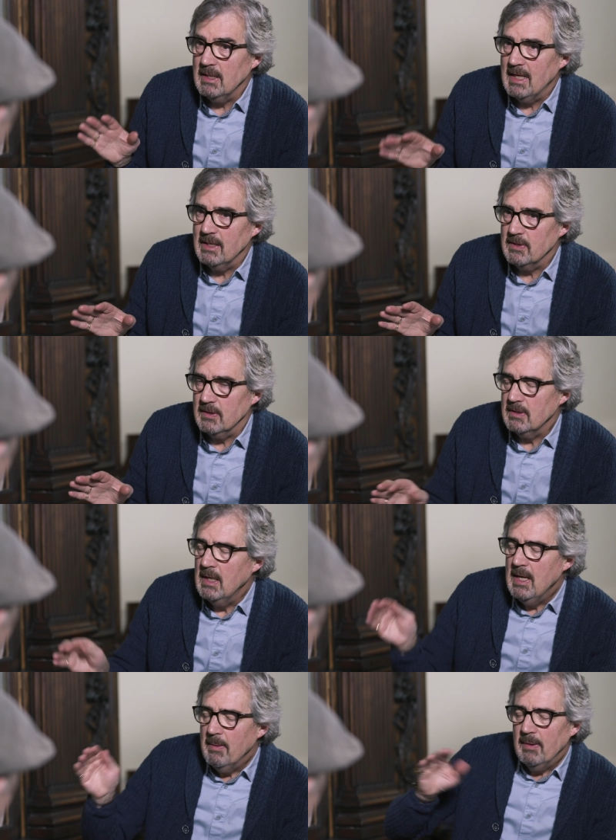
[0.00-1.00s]
analysis.
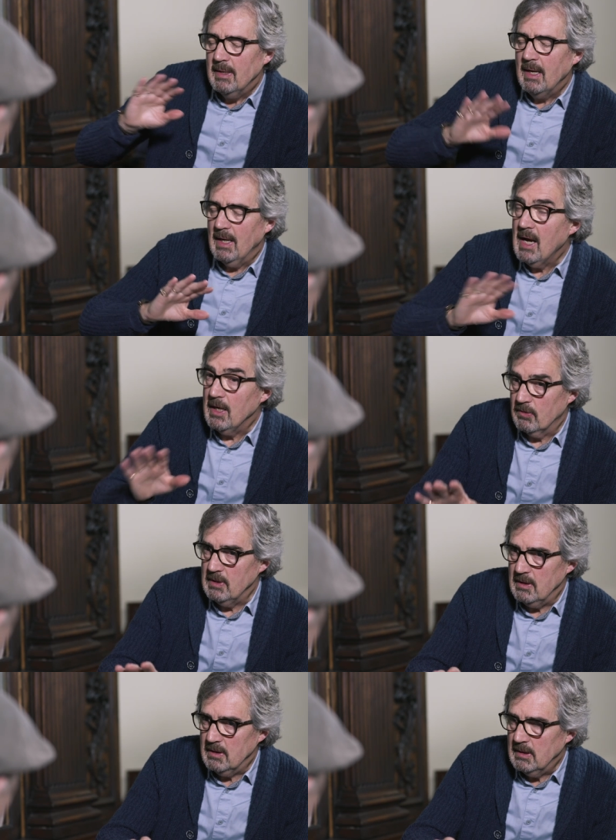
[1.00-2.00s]
Mm. And I
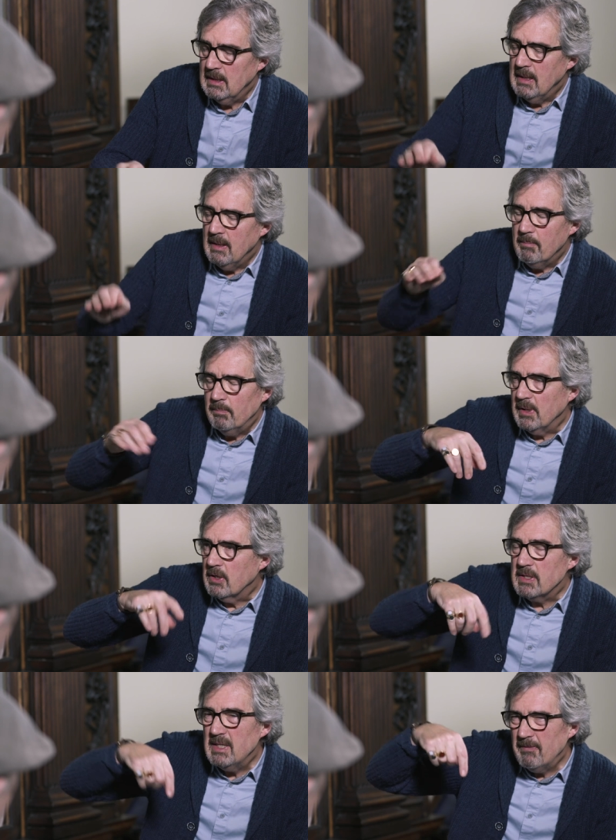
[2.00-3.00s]
agree.
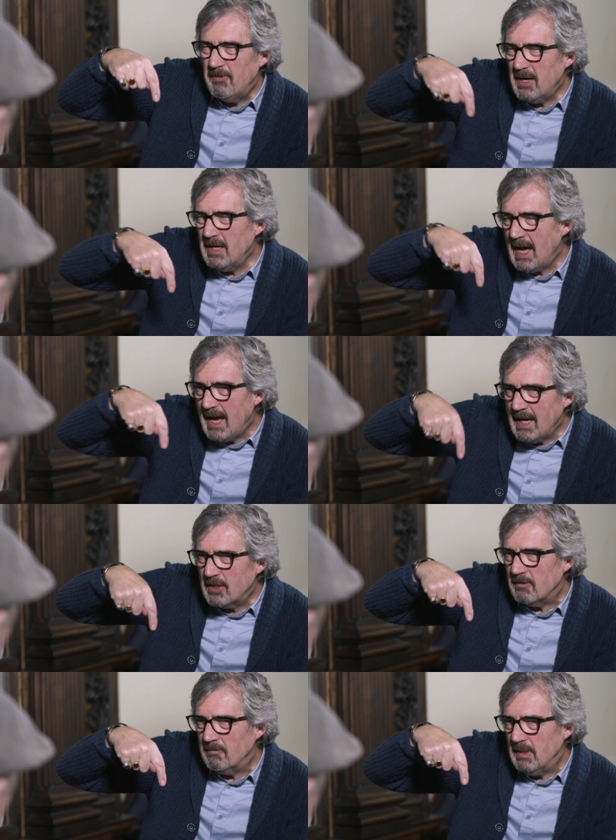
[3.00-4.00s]
Because the very
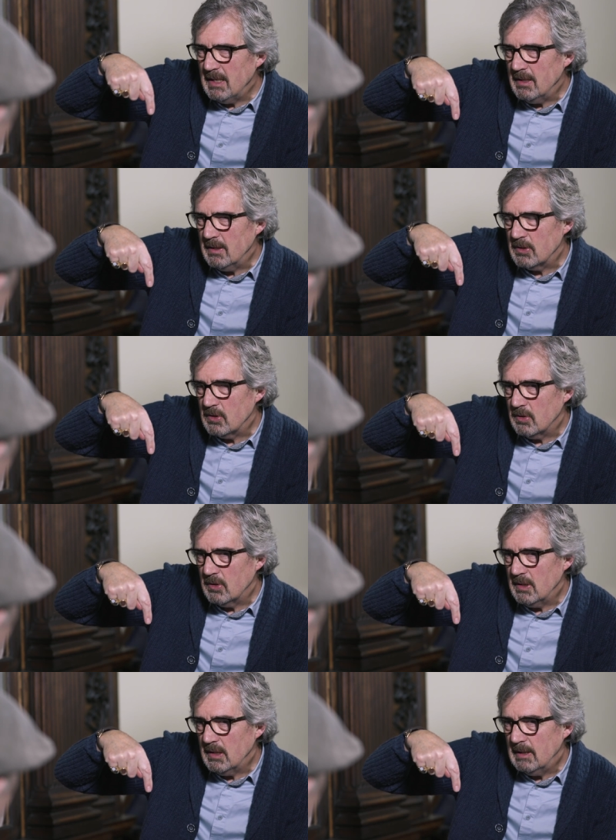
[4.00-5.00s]
act of making a
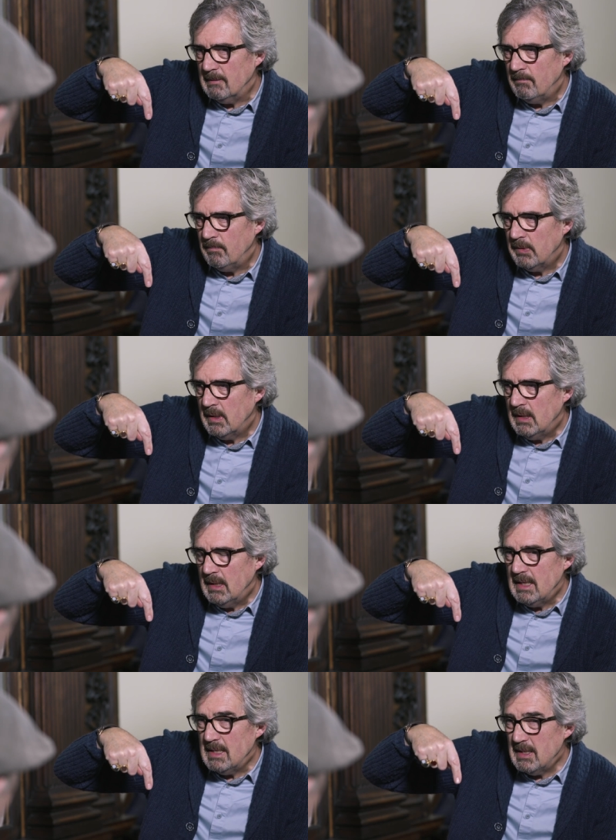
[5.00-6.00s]
story
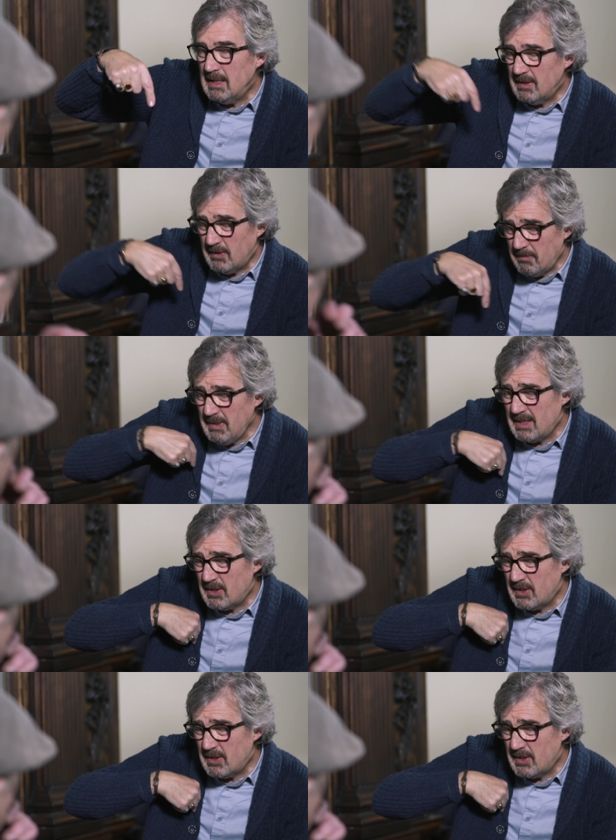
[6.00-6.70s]
is in, to me